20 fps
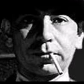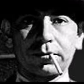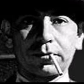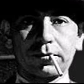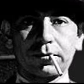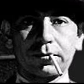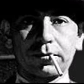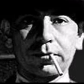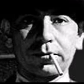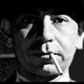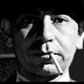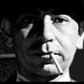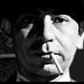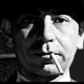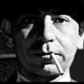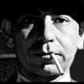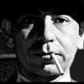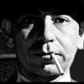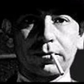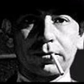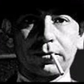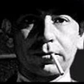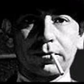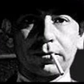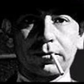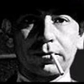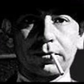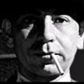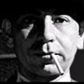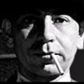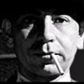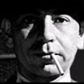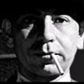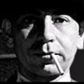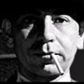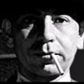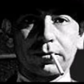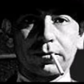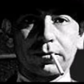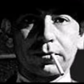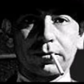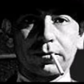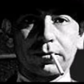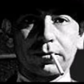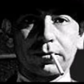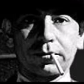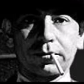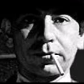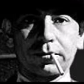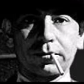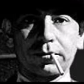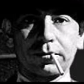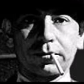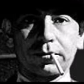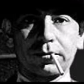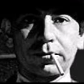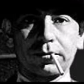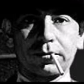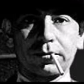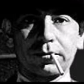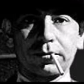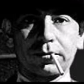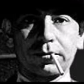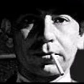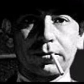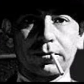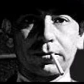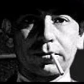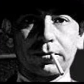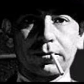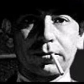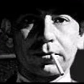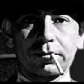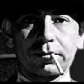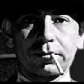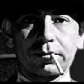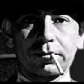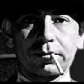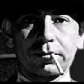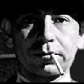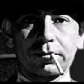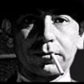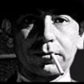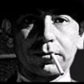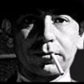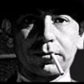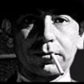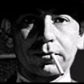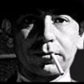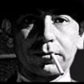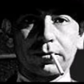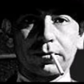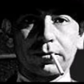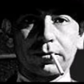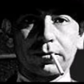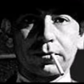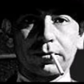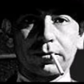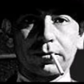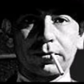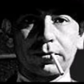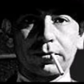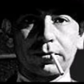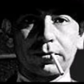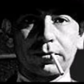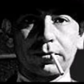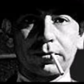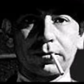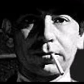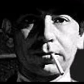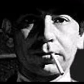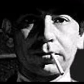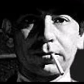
[no speech]